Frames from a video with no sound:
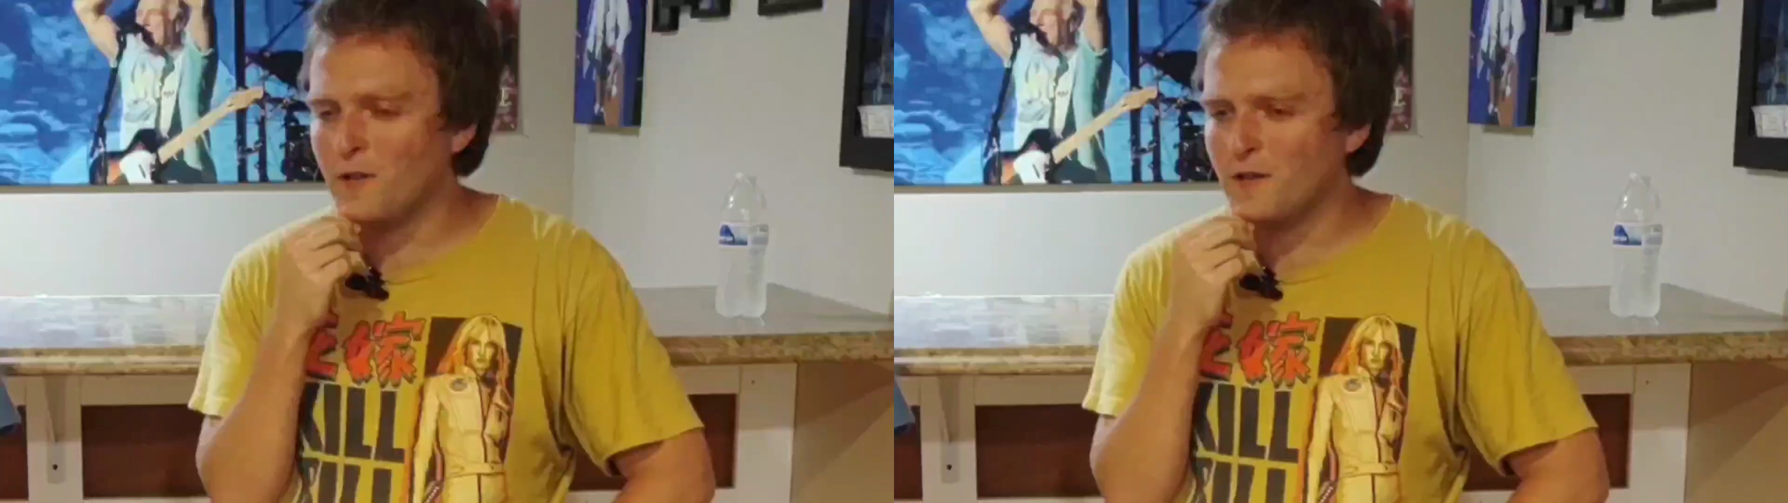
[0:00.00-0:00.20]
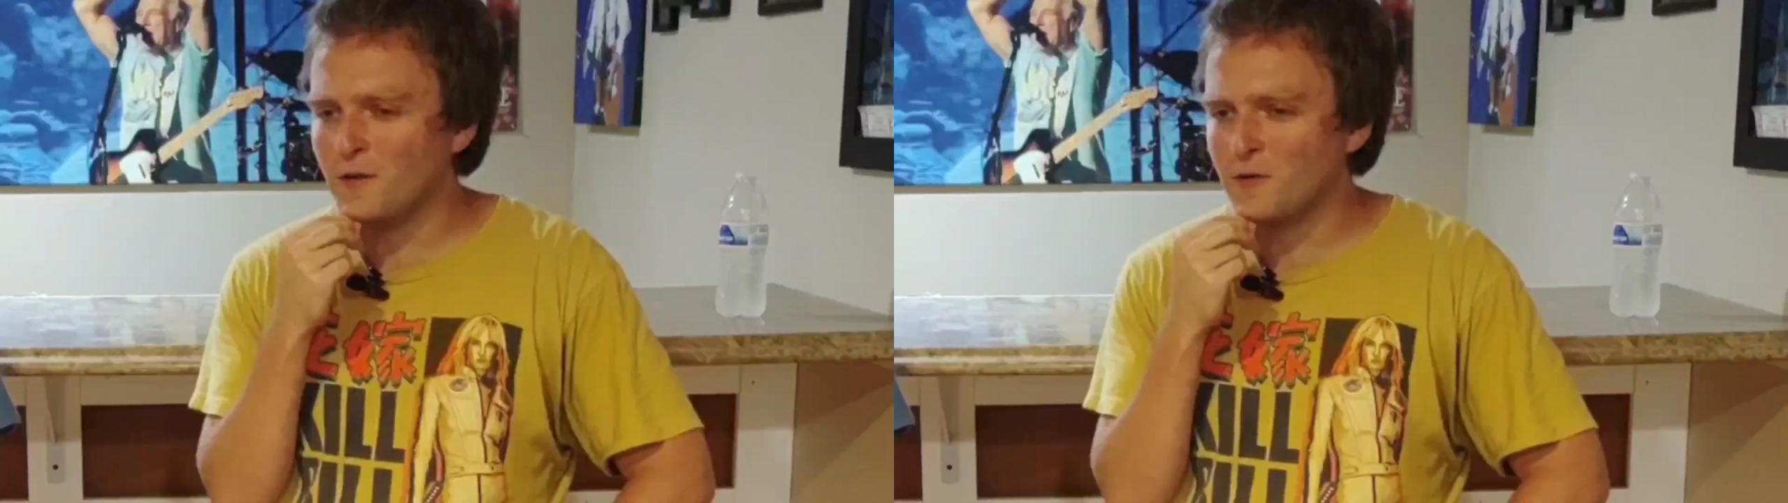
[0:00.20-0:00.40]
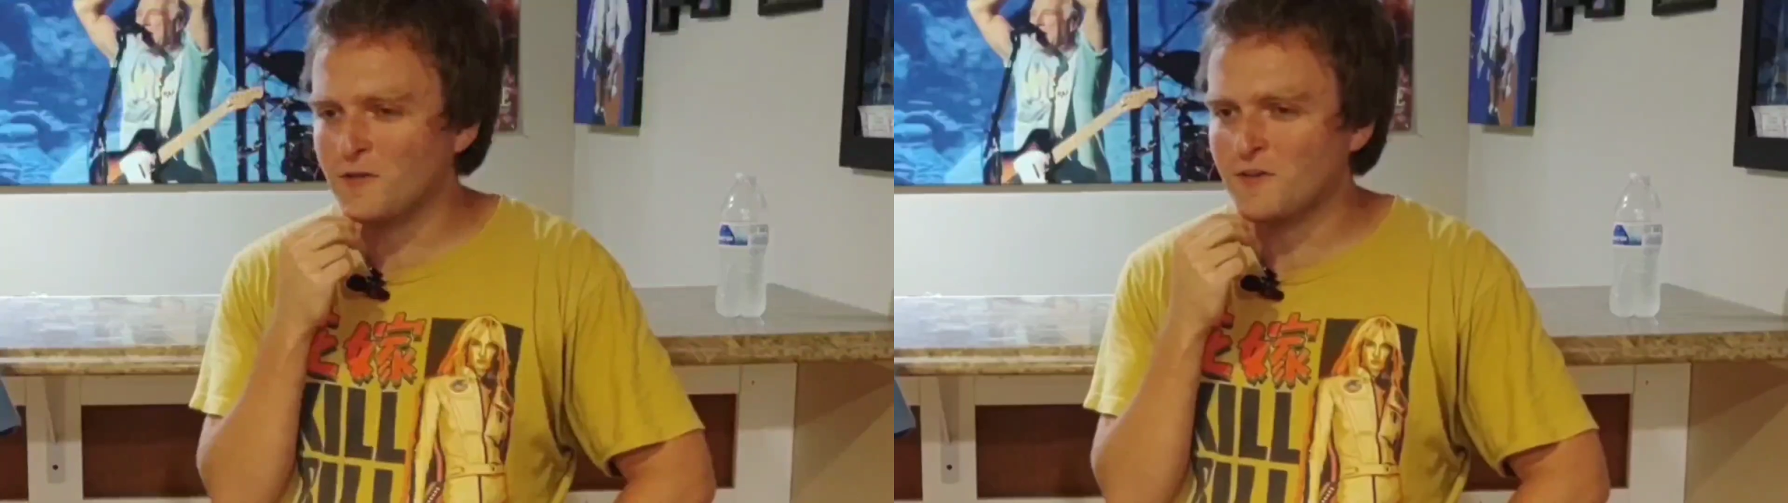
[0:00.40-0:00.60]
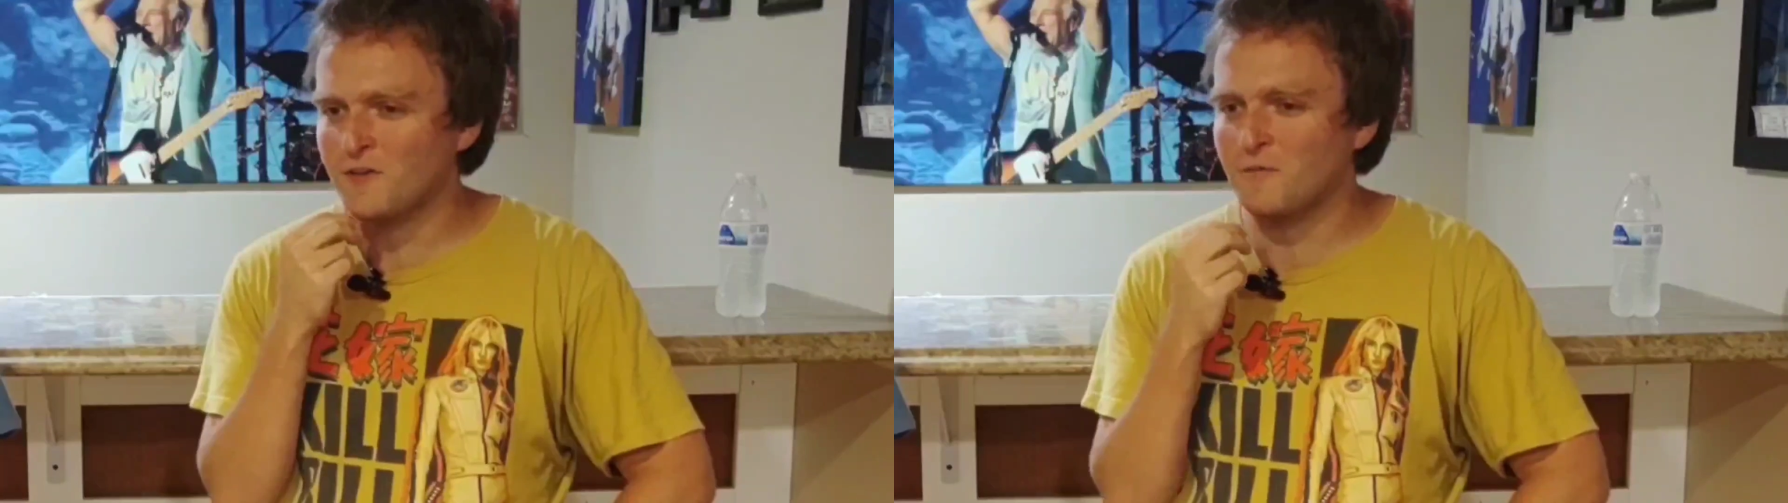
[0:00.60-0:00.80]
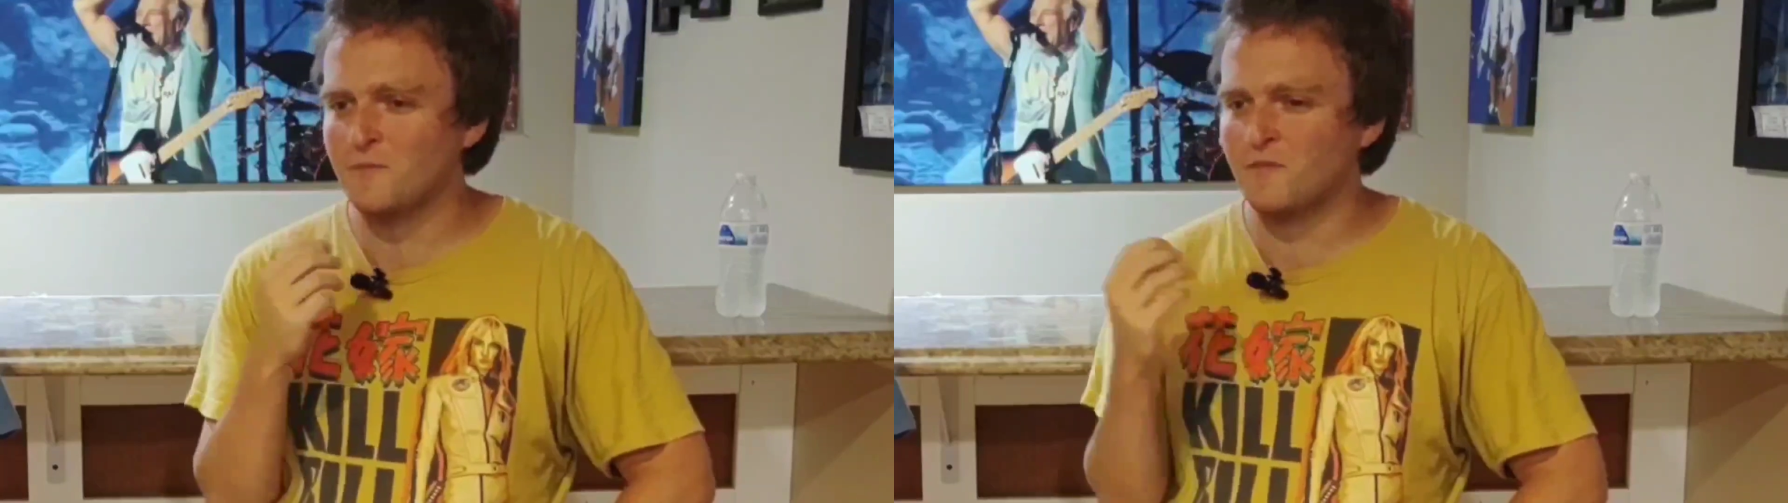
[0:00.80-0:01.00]
One of the
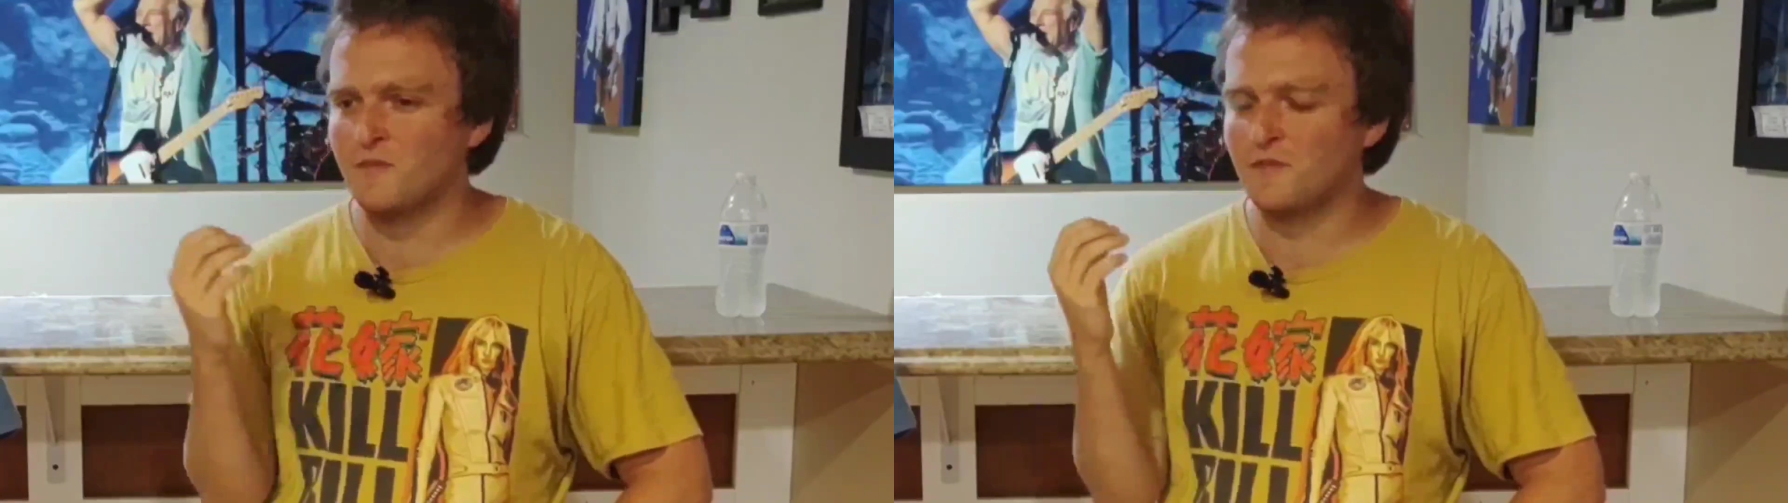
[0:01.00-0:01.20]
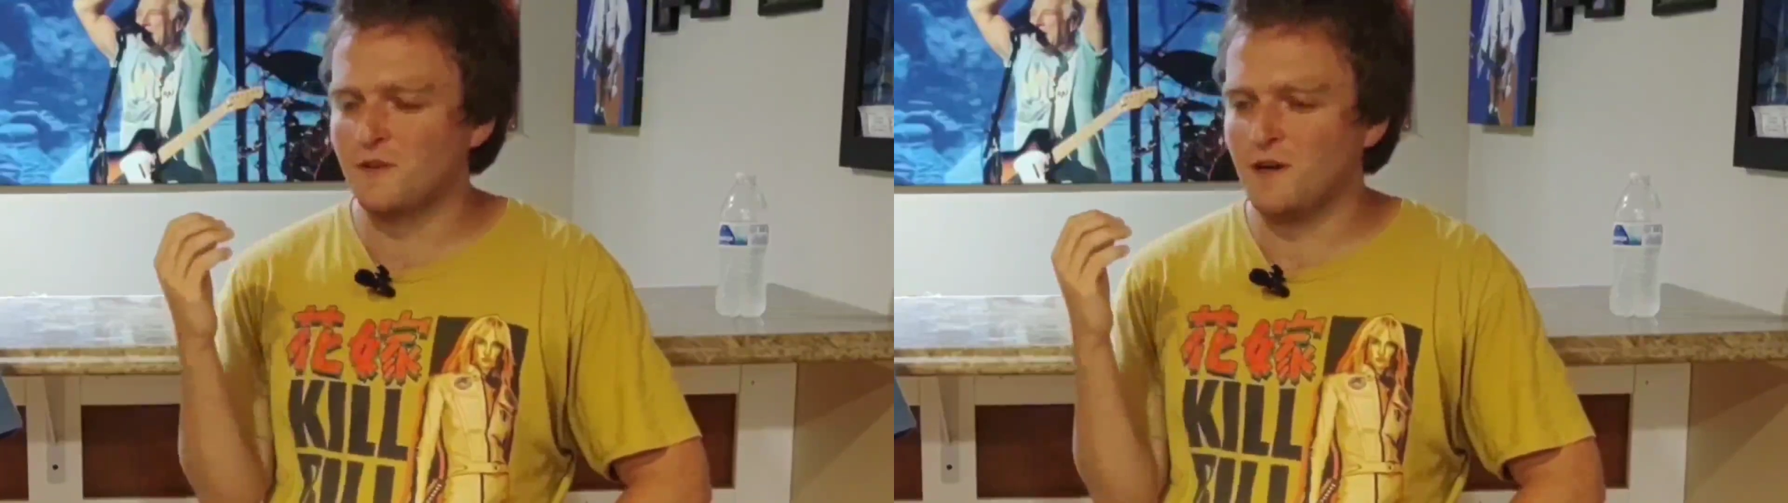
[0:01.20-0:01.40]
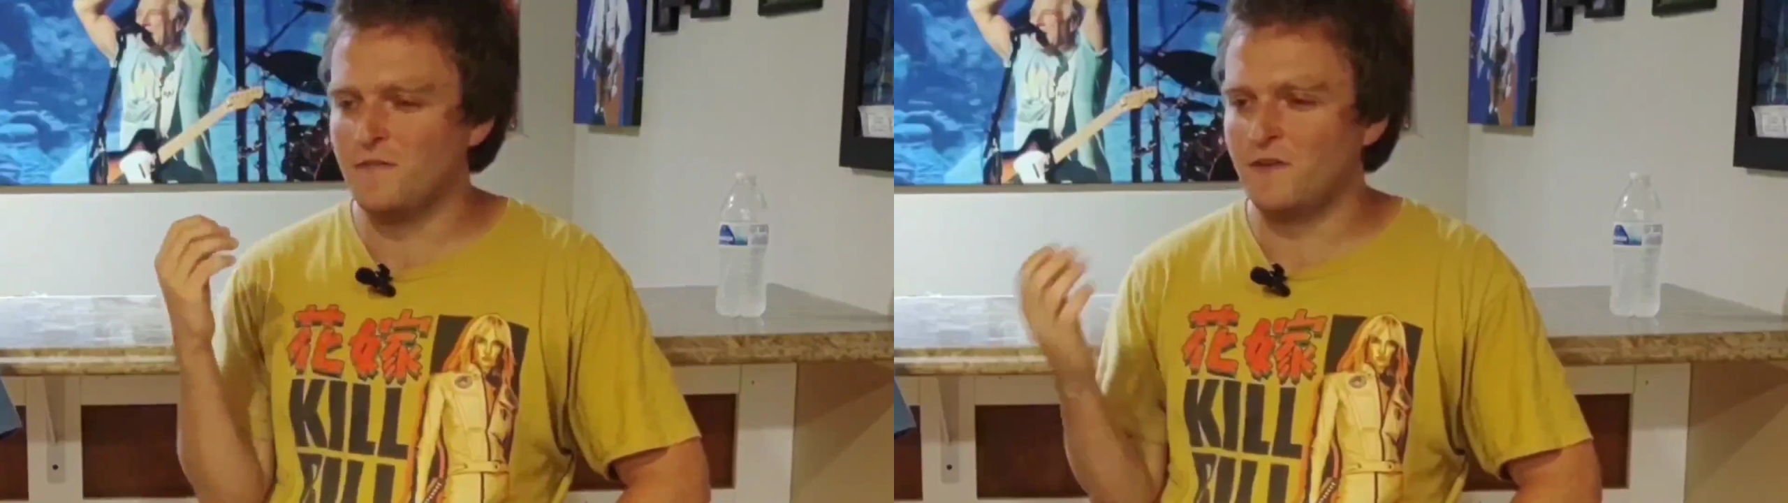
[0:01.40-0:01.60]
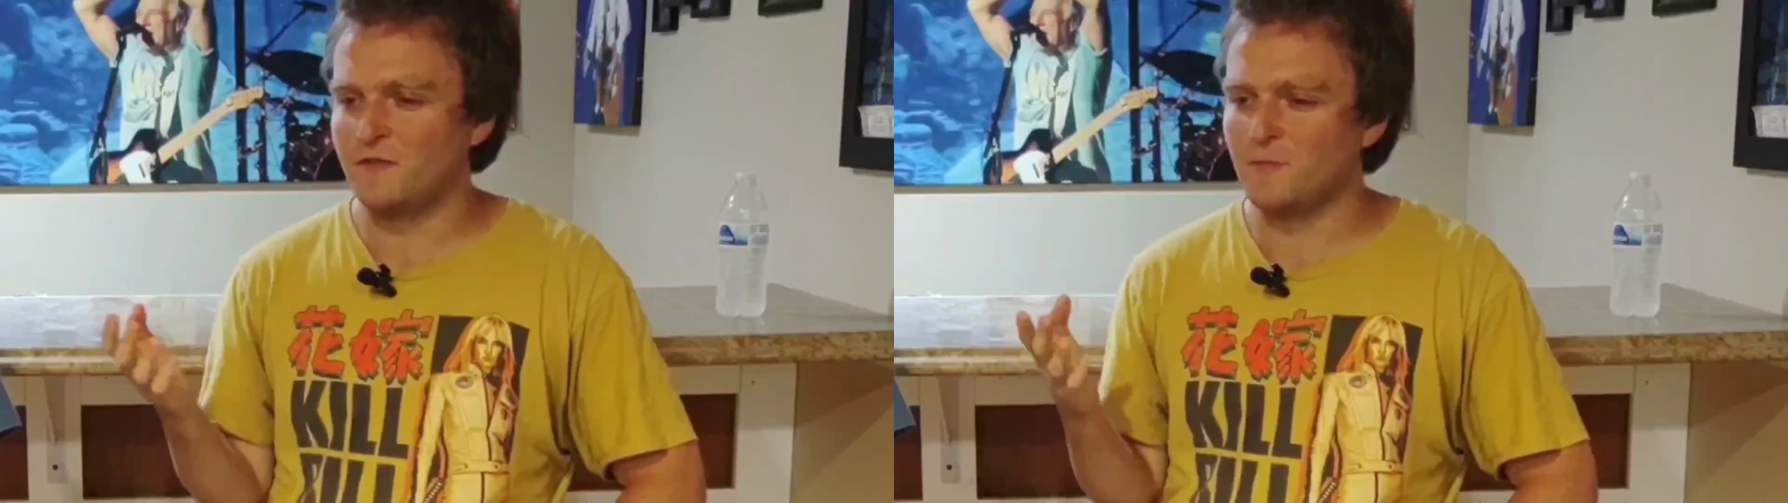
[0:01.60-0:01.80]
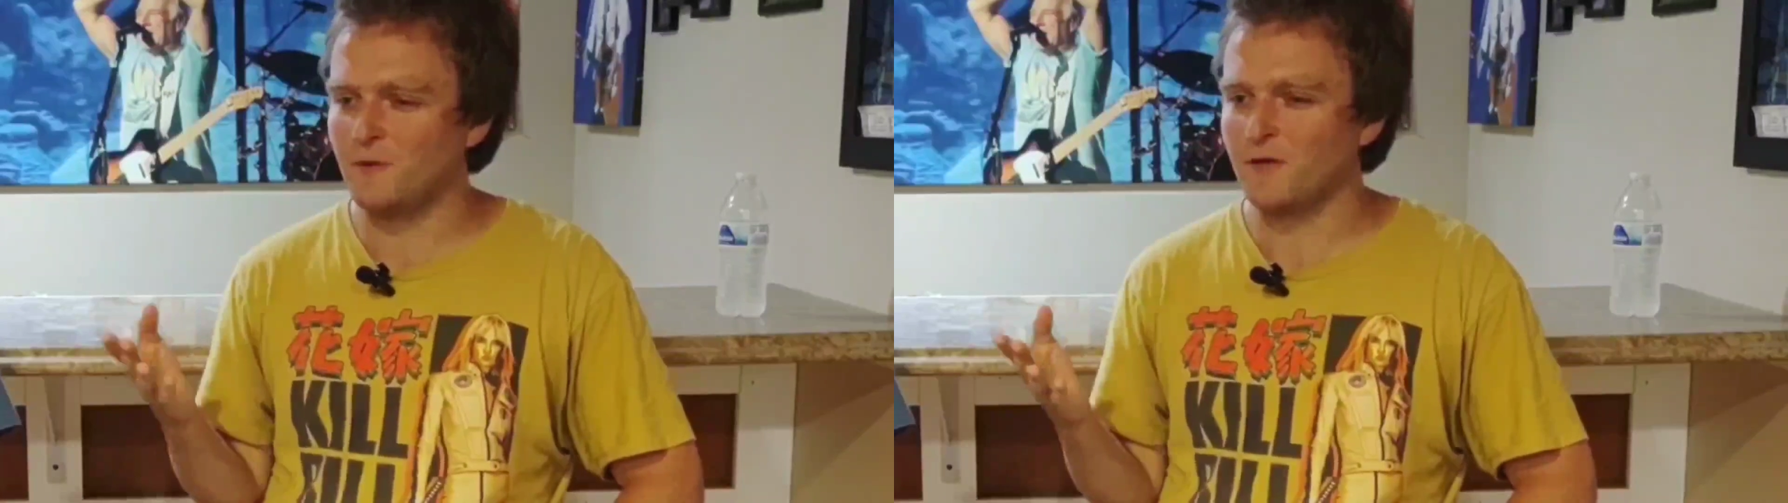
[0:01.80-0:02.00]
criticisms of
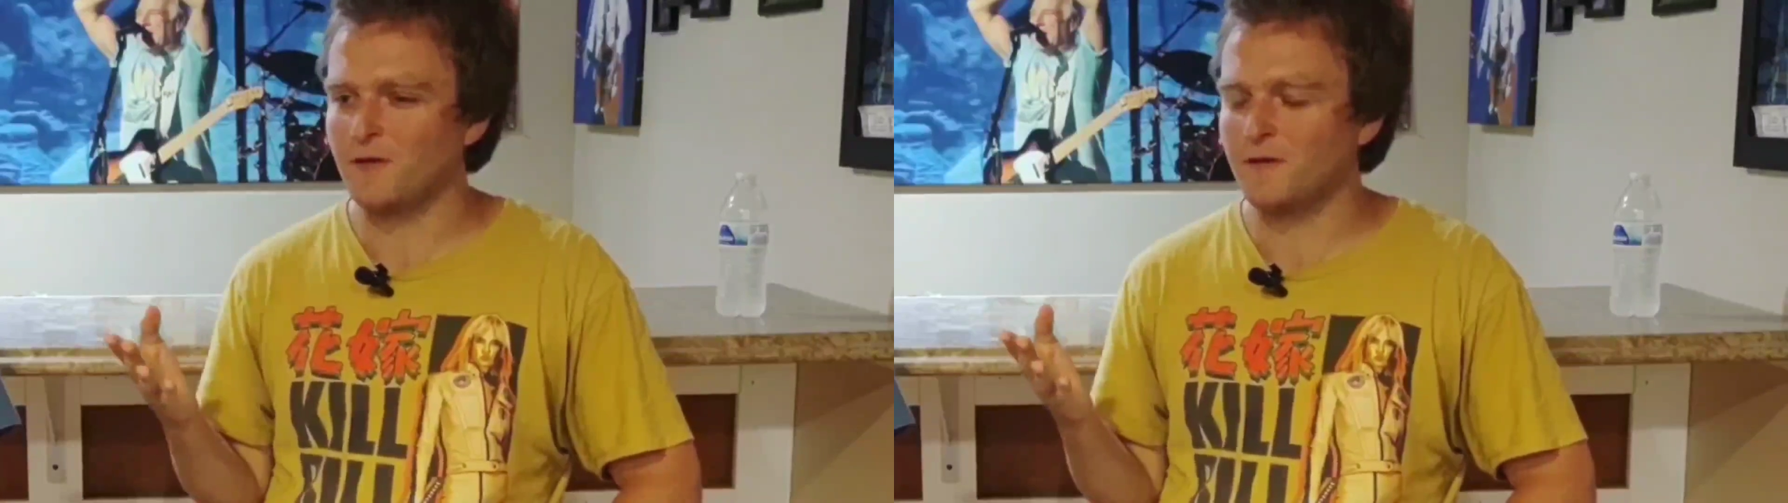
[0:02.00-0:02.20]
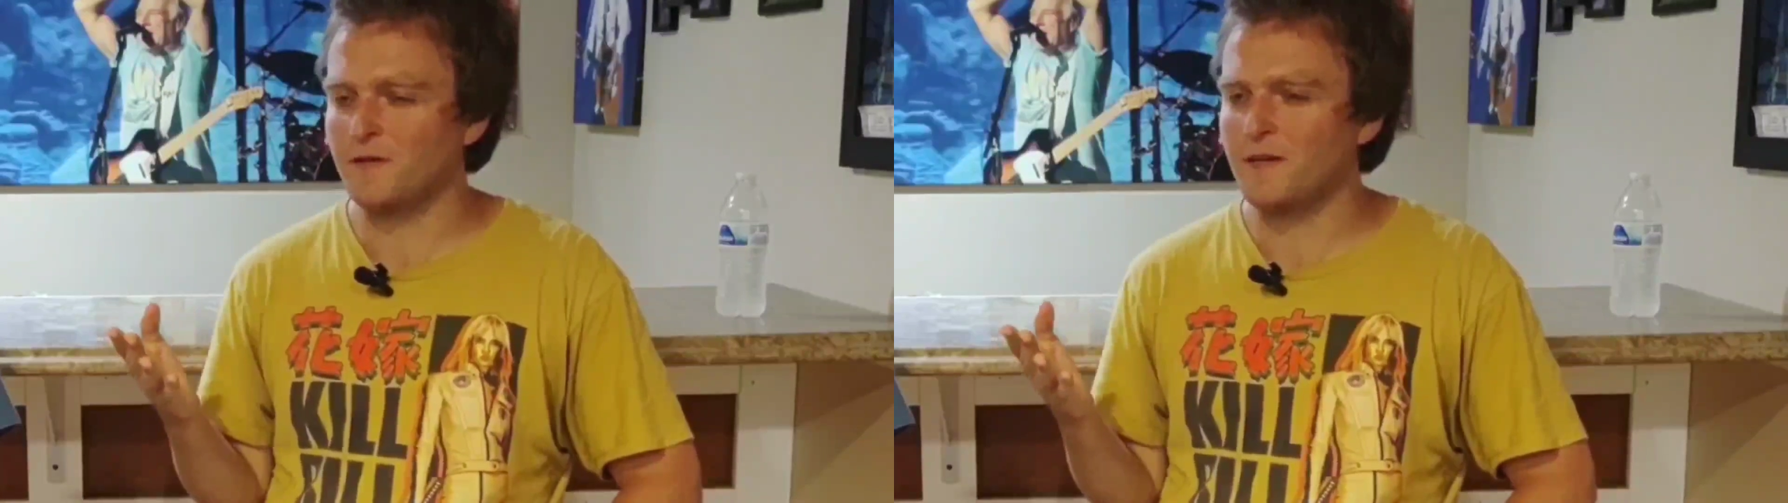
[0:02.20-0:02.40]
his work